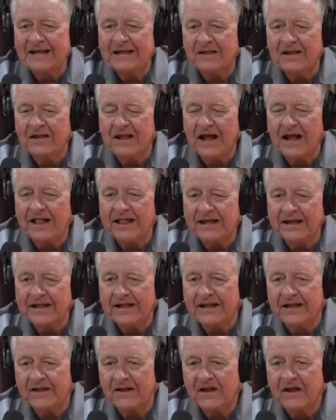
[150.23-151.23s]
that I
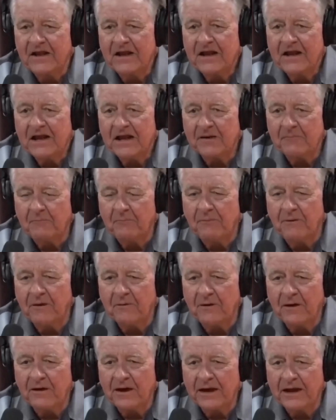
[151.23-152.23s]
think that it
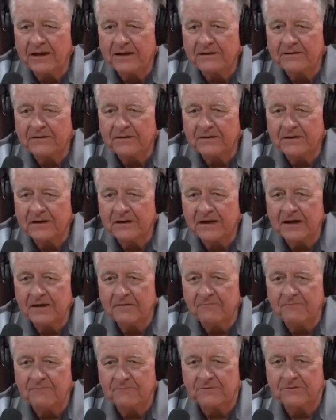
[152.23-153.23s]
uh, it
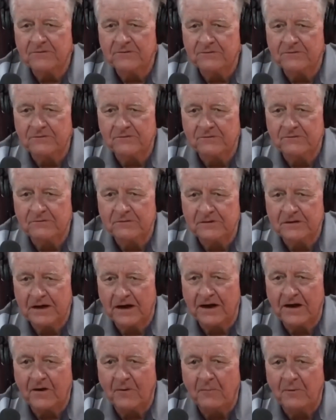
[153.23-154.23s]
came to
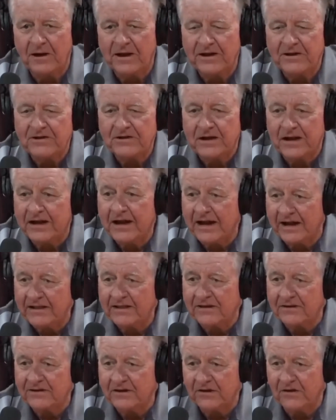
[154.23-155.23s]
a culmination
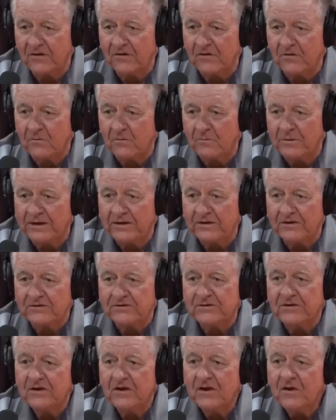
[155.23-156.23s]
at, the Ding Ho
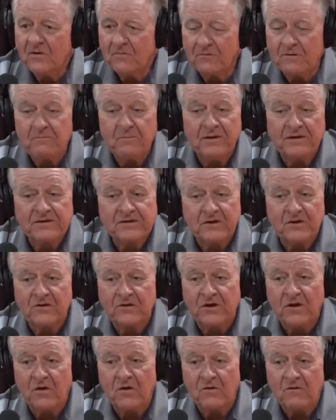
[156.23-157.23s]
because mm. we
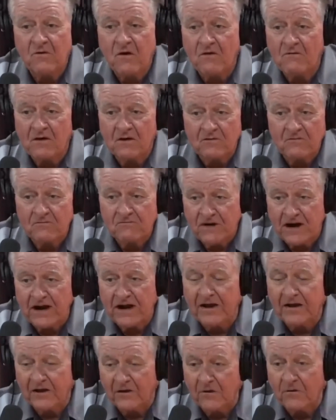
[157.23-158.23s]
basically uh,
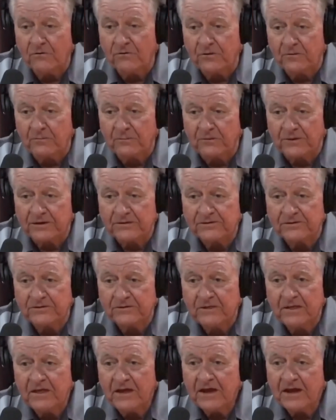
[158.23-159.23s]
ran and owned the
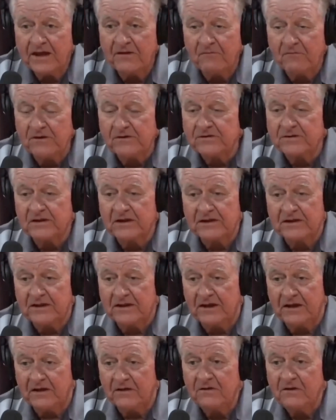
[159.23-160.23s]
place, and we'd stay
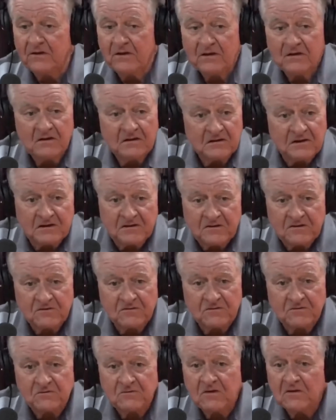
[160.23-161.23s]
there
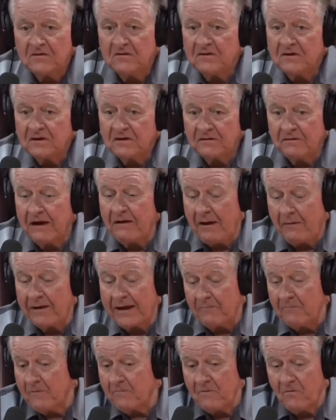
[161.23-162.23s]
until. I
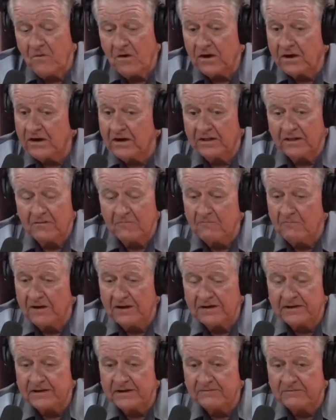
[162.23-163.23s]
can remember walking on there
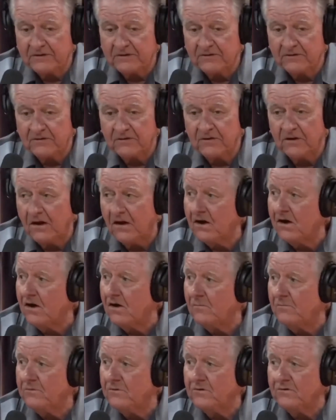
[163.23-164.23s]
many times, going,
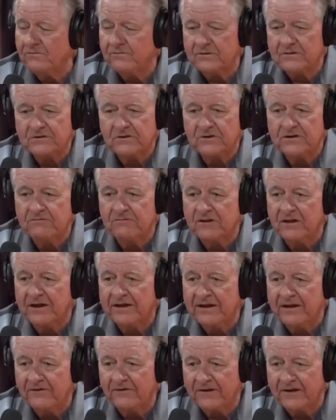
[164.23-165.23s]
"Oh, beautiful! It's not even
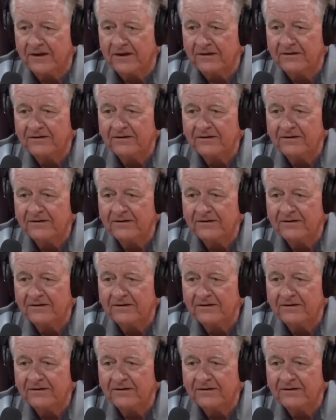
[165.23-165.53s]
light out yet.